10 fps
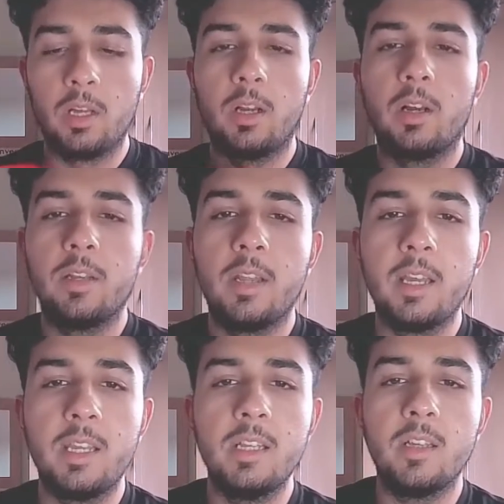
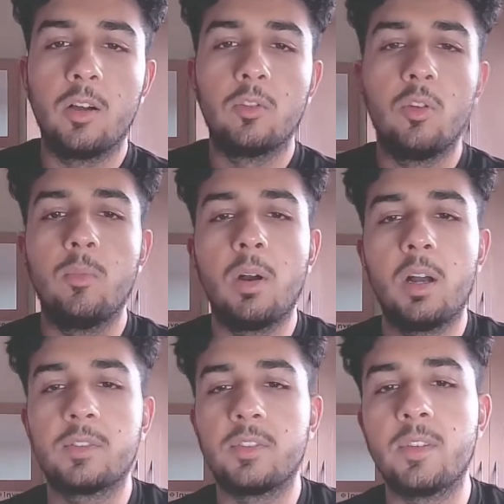Nike Dunk Low
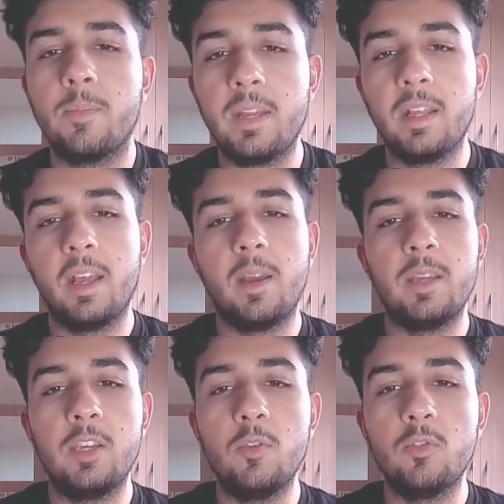box. It's a bit
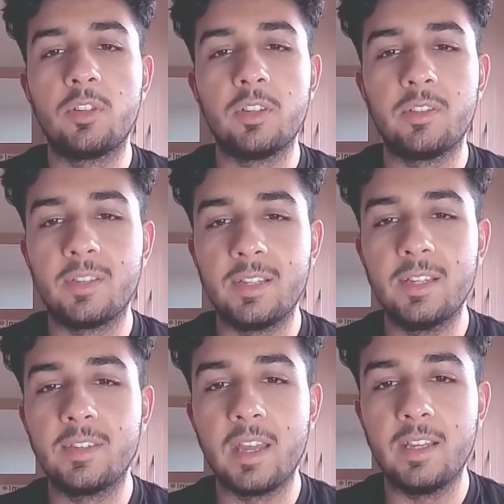huge because it
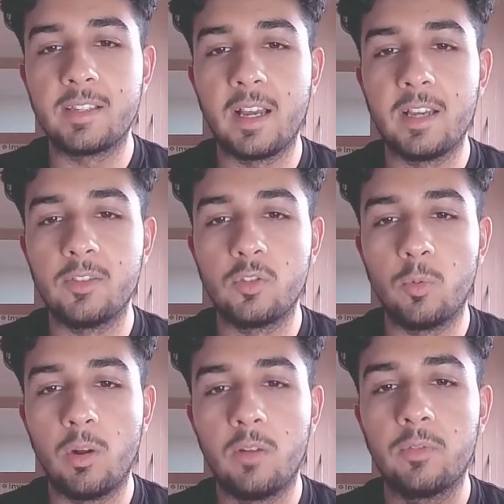is a size
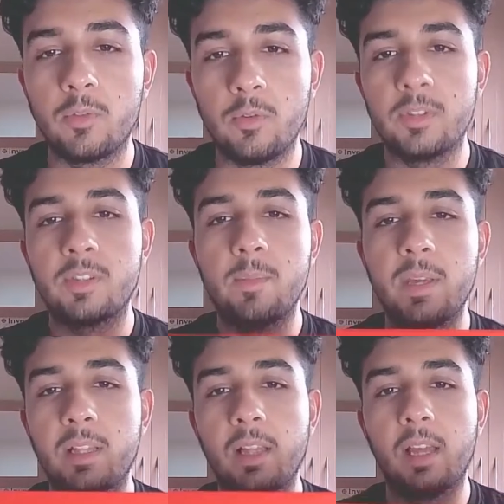12, so it's a
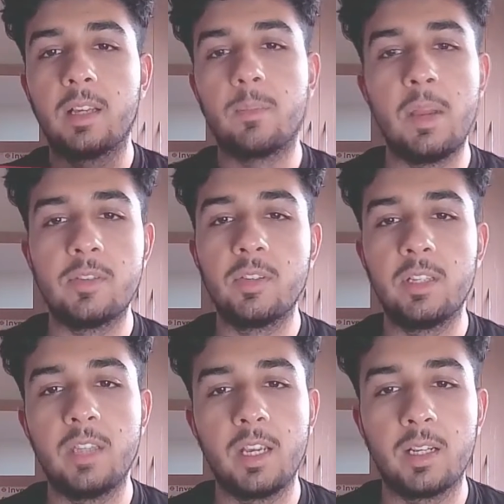bit like
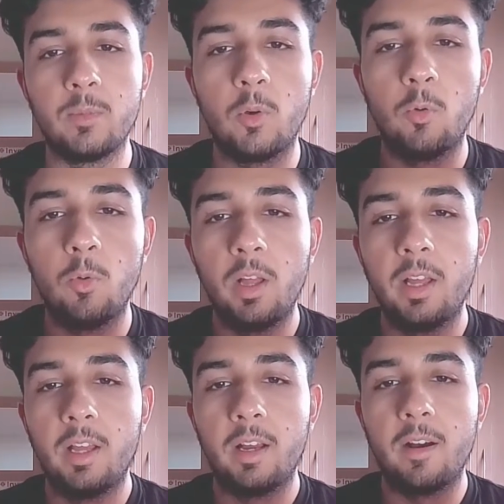basically taking up the whole
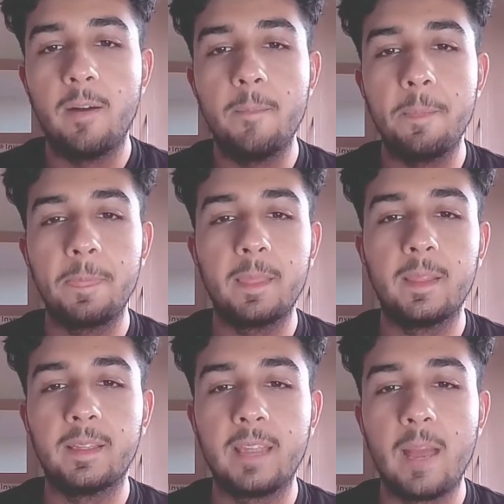
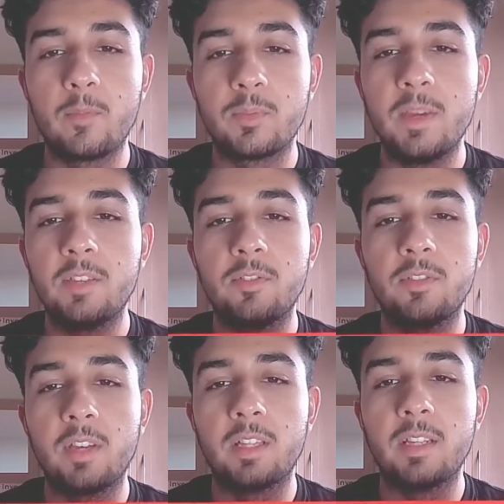camera space. So
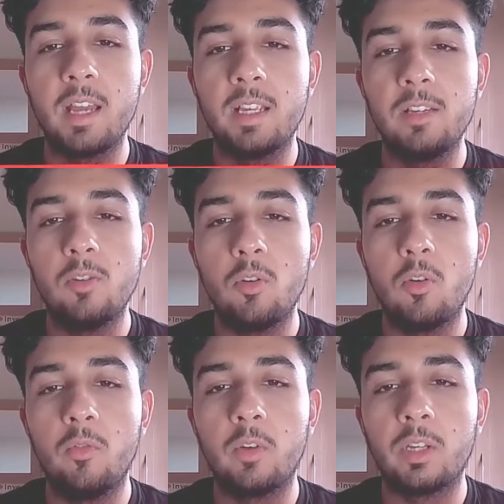you've got the Nike
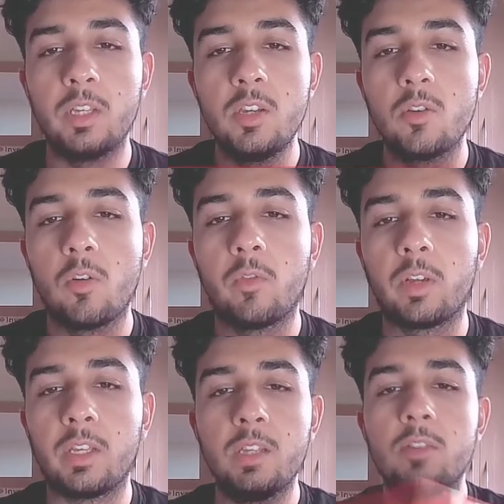logo over
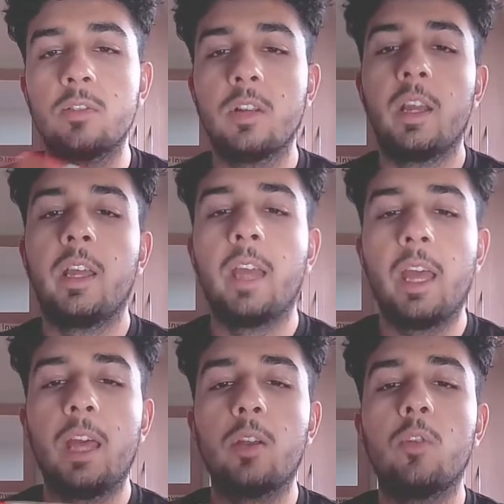here,
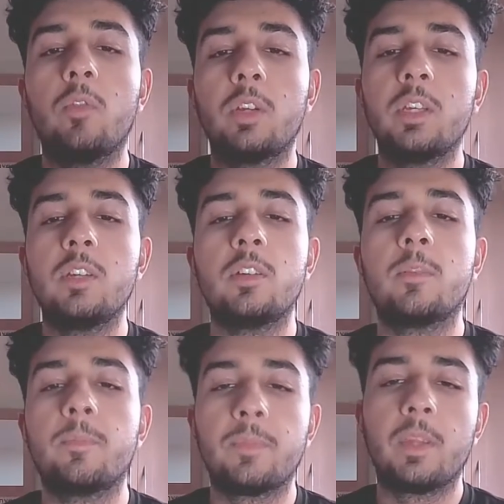and over
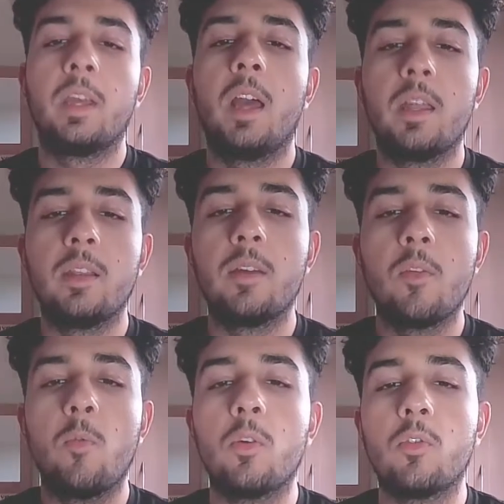here,
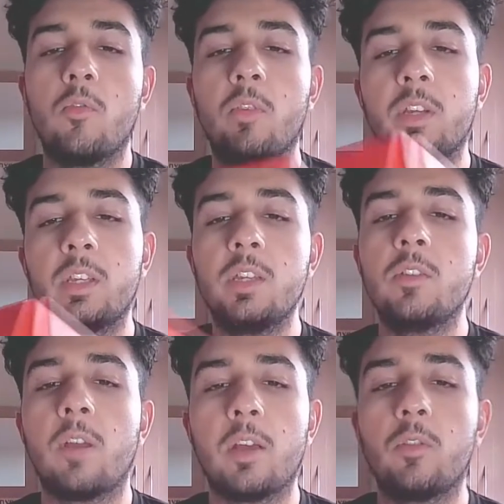another one over
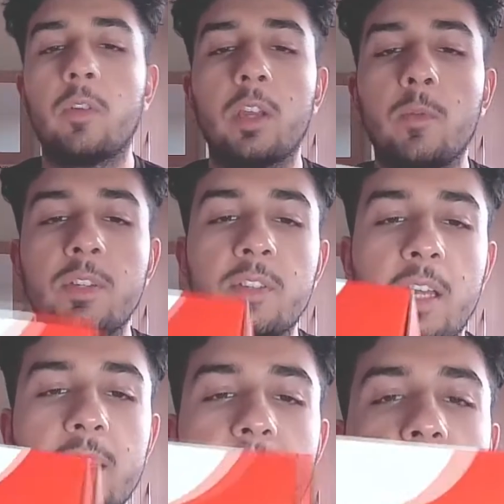here, and over here we just
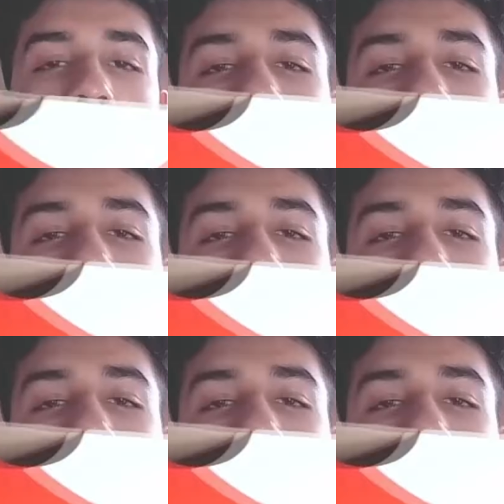got the sizing